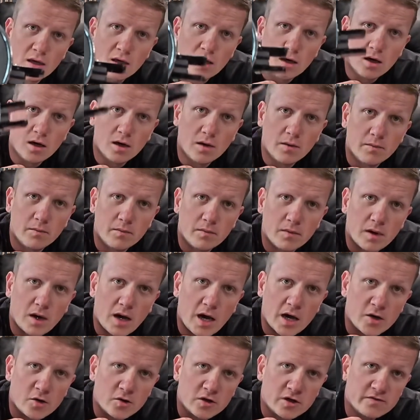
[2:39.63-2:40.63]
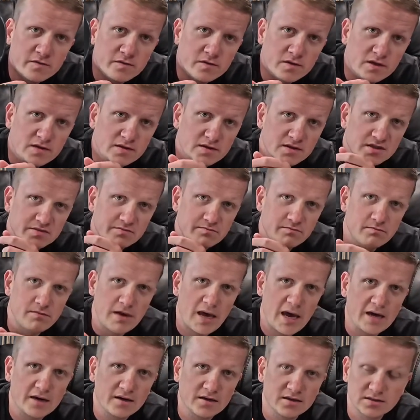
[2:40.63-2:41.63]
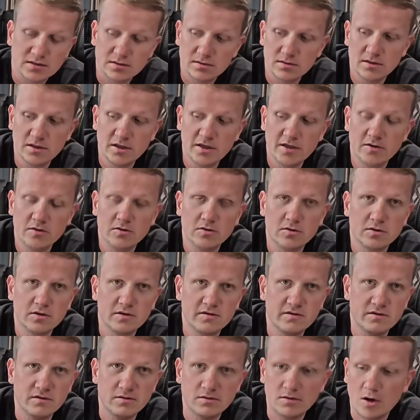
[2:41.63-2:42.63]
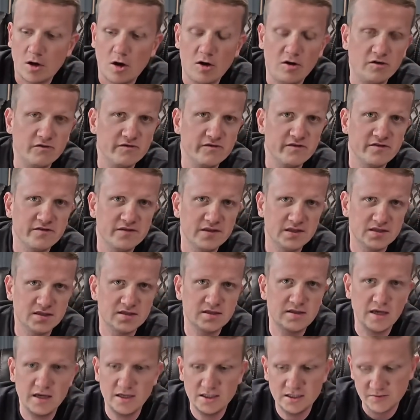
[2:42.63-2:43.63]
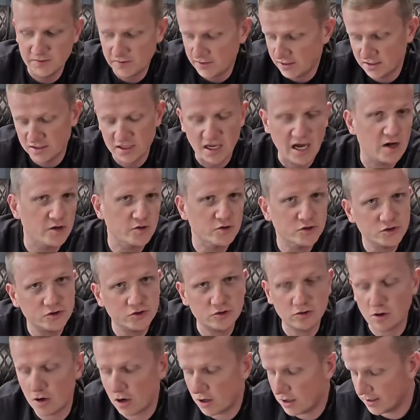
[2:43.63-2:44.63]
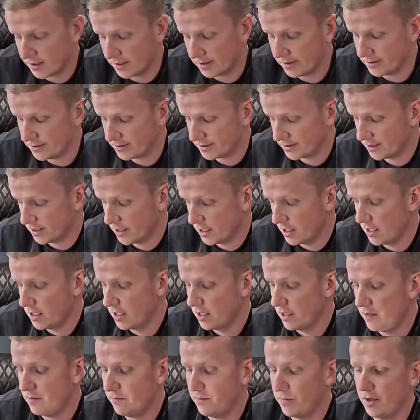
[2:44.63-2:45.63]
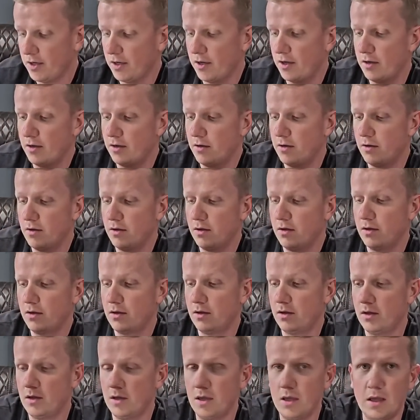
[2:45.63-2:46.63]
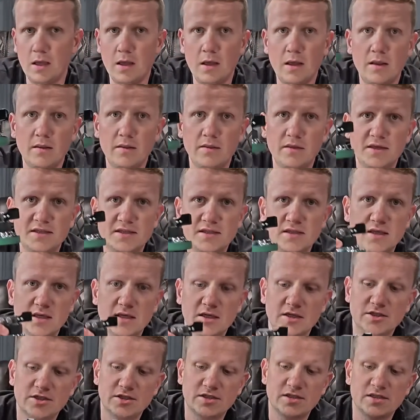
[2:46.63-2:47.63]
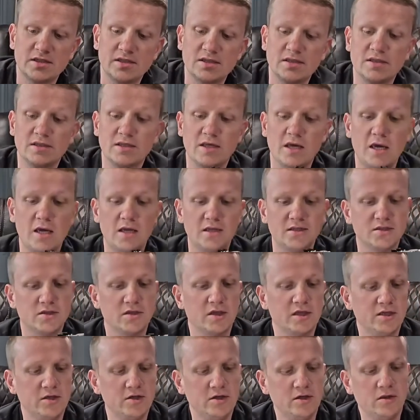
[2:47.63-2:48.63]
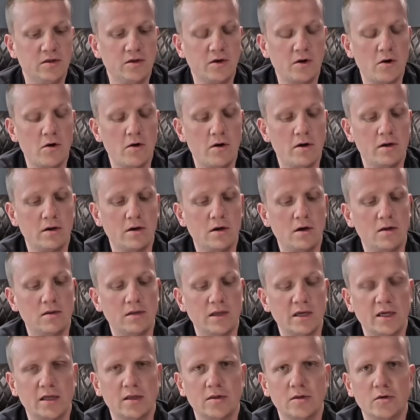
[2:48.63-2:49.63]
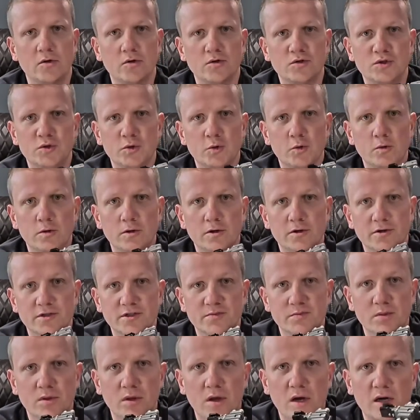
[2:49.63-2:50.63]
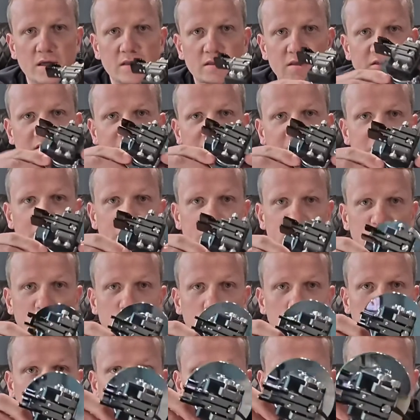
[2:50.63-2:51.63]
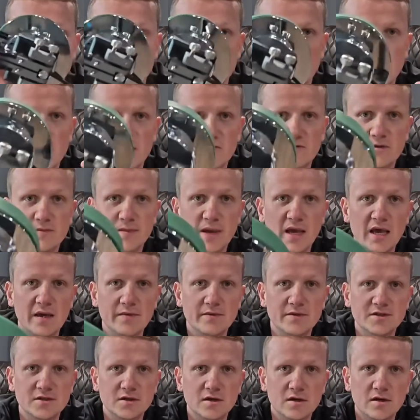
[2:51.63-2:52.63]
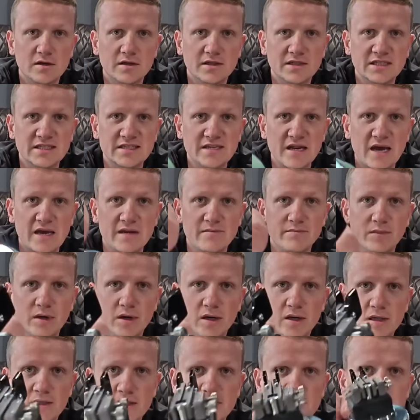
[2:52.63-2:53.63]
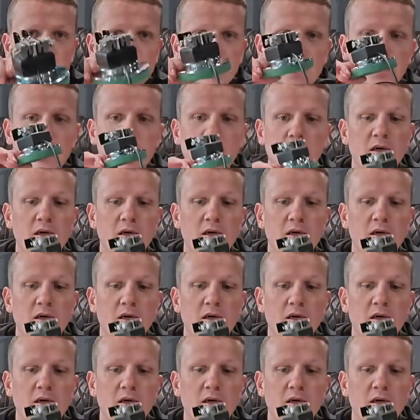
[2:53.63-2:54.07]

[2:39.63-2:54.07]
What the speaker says: I don't even think this magnet's legal in all 50 states because of how strong it is. But this thing is just insane. So like you could throw it on like a little jeweler's block. This is a jeweler's block from Amazon. It's $9.